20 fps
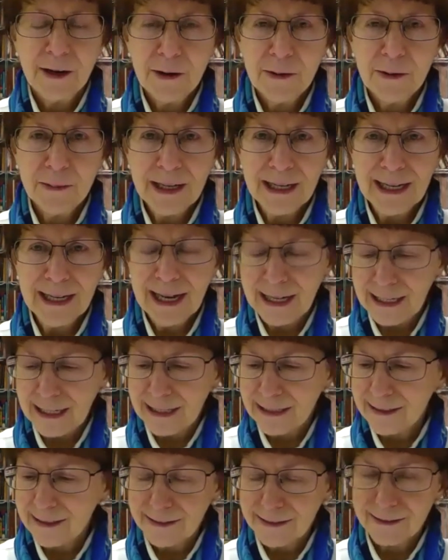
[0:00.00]
Oh my God,
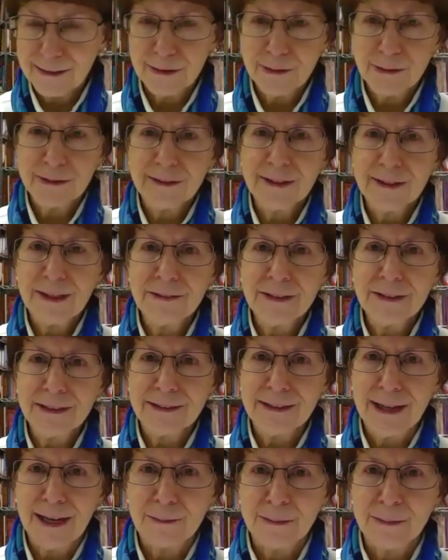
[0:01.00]
I listened to it several
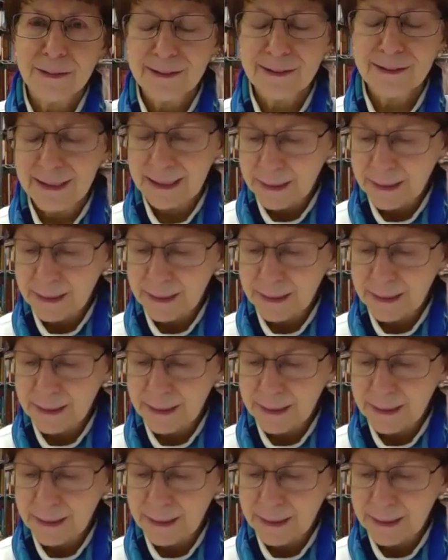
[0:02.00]
times.